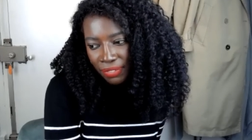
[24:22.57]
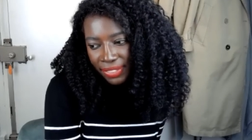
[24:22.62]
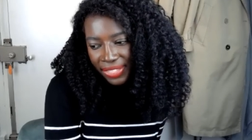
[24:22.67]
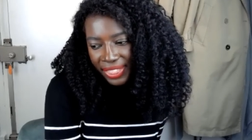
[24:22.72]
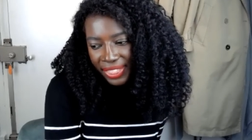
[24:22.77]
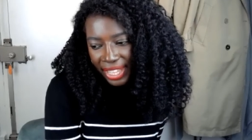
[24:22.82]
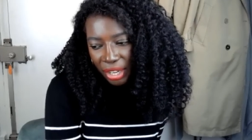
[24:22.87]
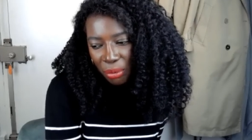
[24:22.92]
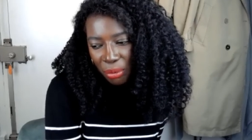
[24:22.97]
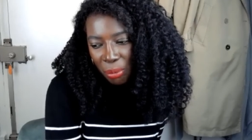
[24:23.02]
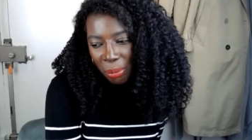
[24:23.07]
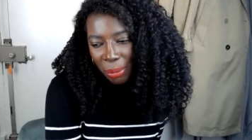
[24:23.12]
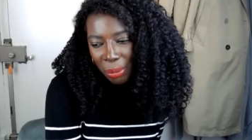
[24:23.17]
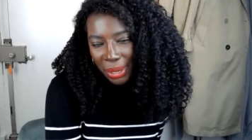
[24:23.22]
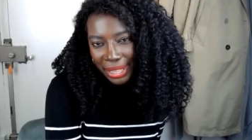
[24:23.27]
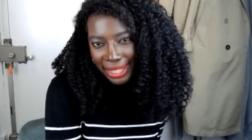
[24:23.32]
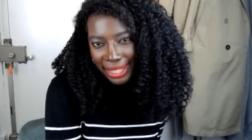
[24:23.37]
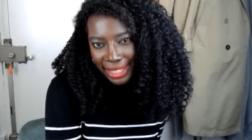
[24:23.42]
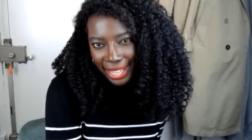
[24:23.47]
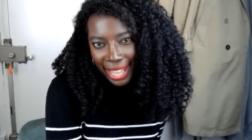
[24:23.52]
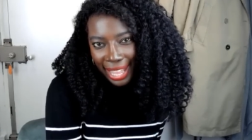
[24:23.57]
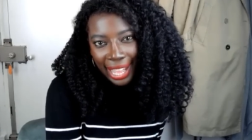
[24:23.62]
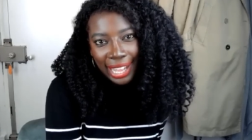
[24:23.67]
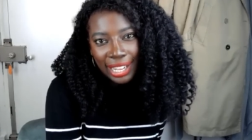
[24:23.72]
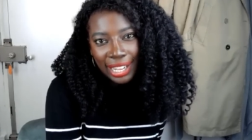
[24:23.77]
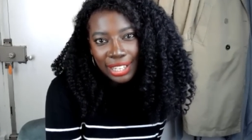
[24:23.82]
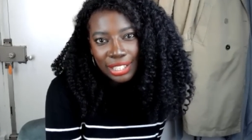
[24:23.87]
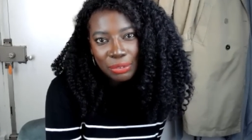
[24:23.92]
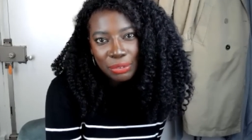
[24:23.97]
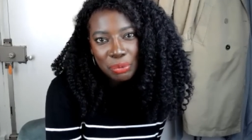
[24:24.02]
Like, what the
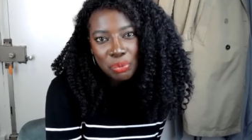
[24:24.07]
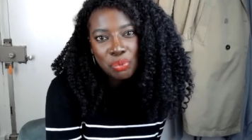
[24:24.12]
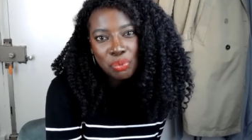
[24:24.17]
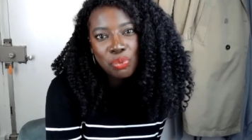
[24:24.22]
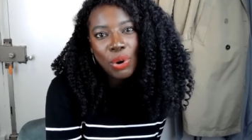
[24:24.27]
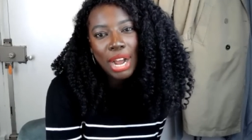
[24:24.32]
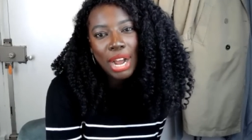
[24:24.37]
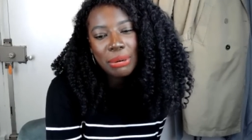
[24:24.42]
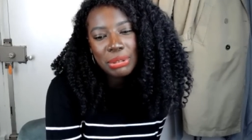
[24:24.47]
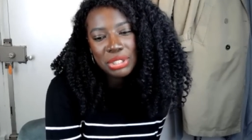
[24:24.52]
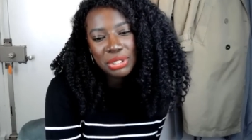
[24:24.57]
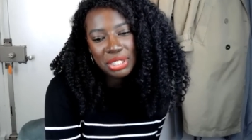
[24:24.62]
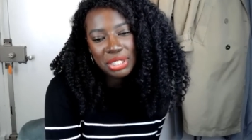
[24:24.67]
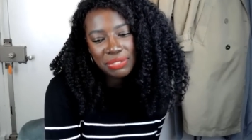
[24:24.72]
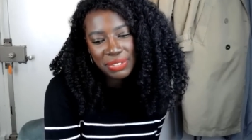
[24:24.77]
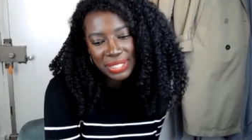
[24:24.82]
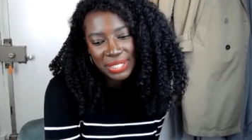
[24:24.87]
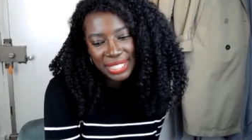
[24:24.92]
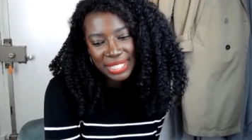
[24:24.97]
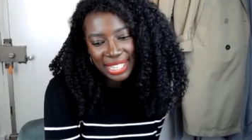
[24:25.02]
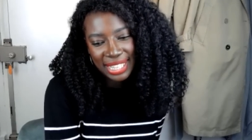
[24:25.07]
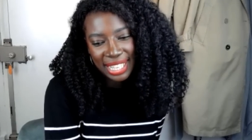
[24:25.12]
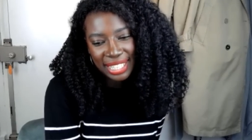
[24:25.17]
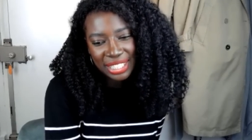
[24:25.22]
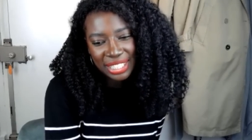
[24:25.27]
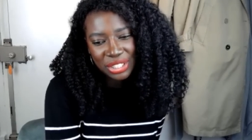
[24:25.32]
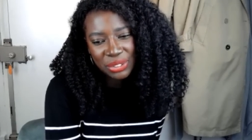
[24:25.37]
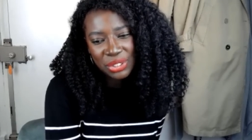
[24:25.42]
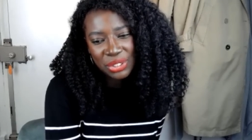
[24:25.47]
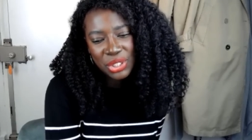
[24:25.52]
hell? Why would you even say that?
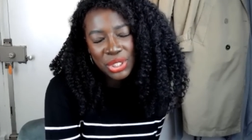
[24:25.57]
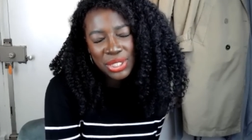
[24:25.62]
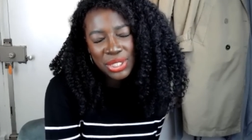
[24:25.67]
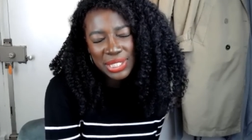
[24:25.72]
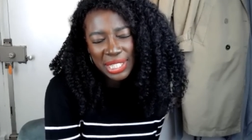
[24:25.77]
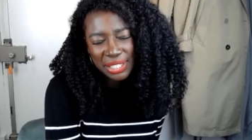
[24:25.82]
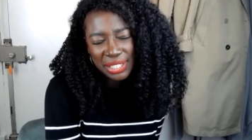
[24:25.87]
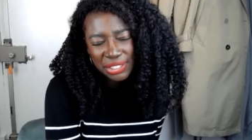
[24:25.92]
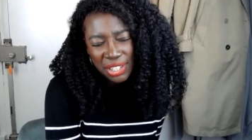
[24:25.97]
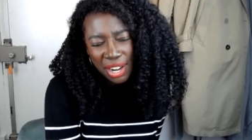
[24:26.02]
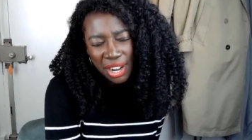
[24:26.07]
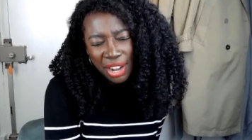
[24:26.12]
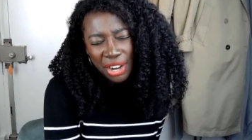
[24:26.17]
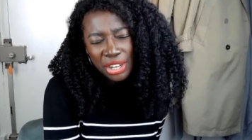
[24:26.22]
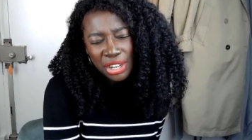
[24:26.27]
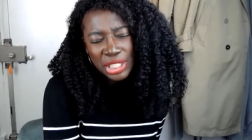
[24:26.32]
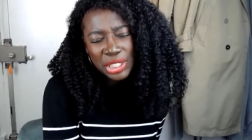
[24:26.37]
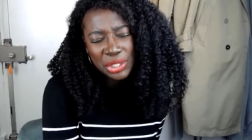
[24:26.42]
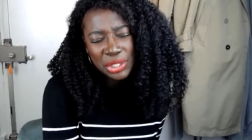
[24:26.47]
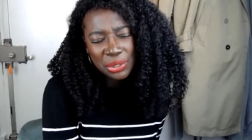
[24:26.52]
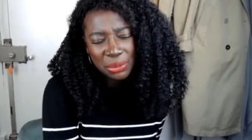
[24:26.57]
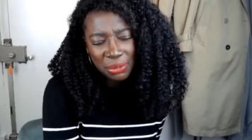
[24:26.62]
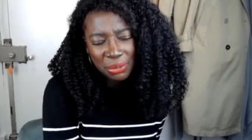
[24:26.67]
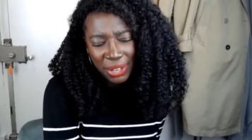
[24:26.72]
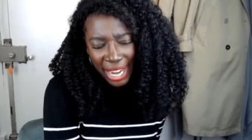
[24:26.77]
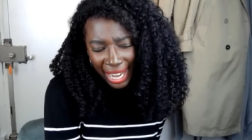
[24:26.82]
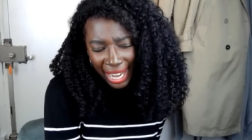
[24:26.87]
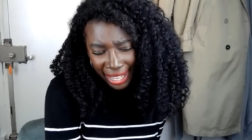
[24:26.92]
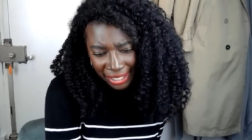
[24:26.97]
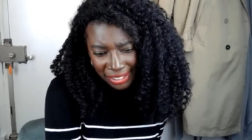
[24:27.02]
Like, you're such
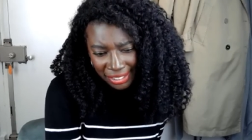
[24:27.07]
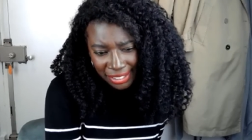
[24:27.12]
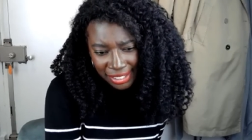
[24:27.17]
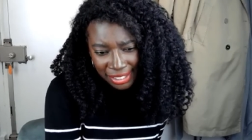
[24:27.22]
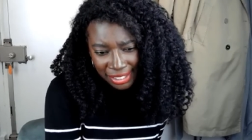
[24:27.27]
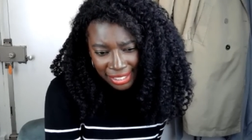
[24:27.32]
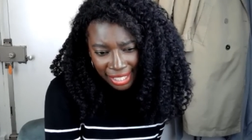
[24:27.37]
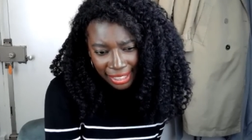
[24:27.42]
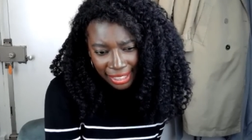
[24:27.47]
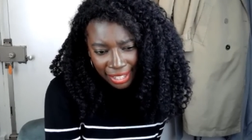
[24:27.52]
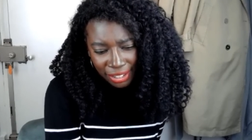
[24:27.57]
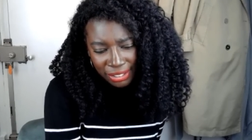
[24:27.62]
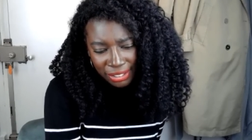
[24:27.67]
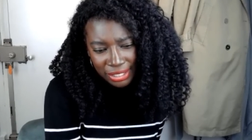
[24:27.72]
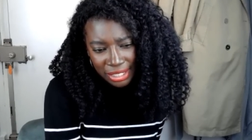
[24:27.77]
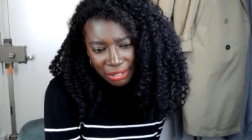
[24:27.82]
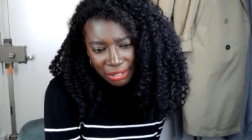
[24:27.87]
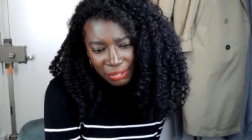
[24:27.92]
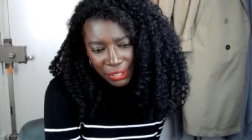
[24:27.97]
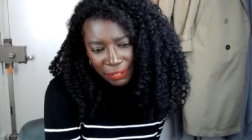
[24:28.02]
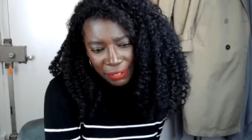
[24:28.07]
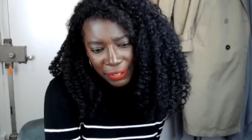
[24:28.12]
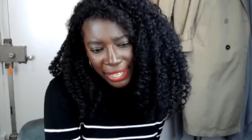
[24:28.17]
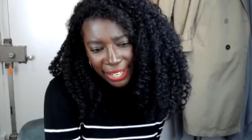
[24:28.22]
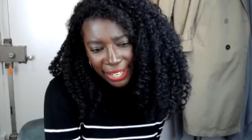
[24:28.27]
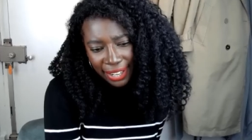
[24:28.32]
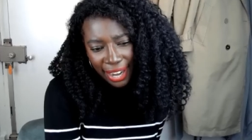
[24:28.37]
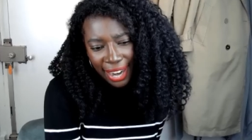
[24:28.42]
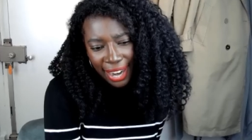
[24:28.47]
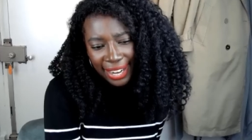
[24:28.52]
trash to say that on TV.
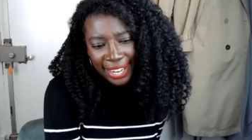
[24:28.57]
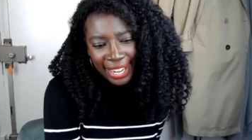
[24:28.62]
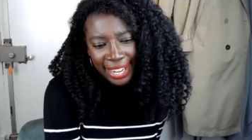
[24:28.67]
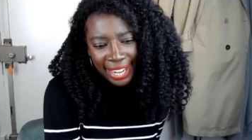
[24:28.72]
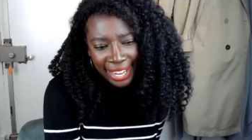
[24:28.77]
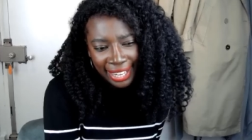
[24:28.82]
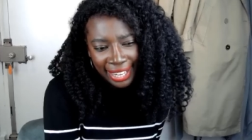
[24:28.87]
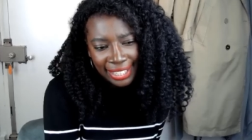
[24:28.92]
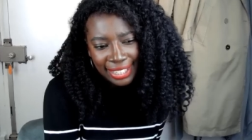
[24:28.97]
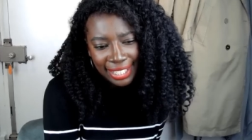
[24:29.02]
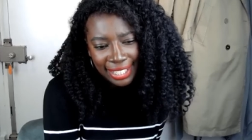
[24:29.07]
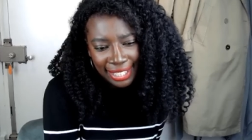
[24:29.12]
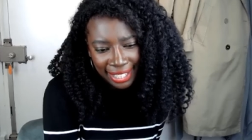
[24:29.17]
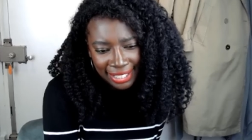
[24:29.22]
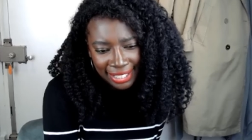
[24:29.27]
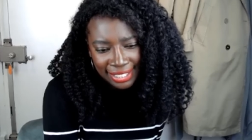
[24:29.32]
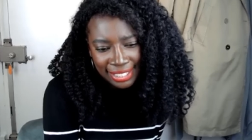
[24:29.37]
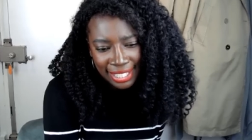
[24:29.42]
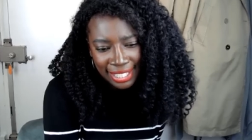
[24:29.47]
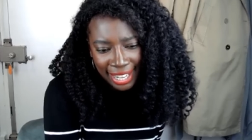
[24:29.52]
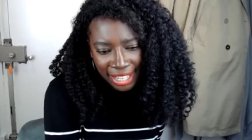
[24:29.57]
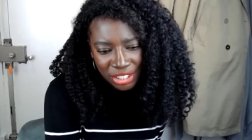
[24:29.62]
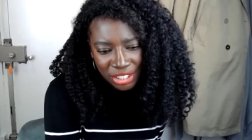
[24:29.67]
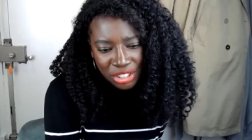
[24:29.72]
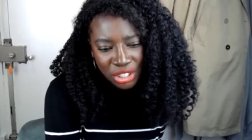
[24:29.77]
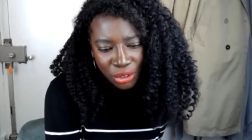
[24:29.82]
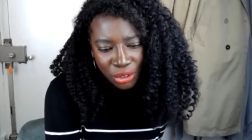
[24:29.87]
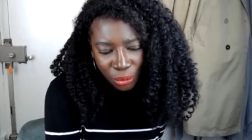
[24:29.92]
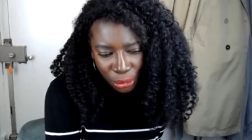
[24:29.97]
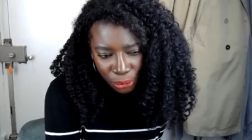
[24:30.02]
Like, I hate that Nancy had to
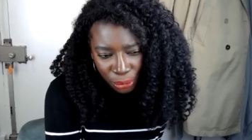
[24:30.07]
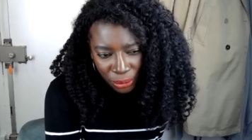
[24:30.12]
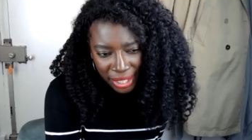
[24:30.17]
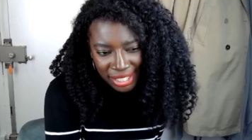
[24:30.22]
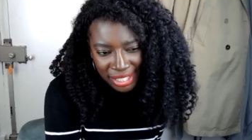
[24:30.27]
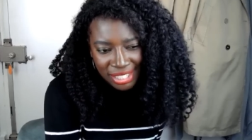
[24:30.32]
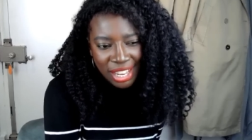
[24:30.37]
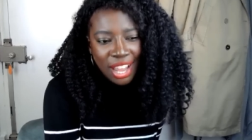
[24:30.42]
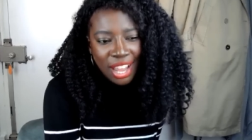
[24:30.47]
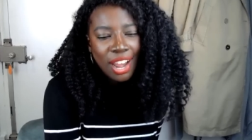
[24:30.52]
go through this.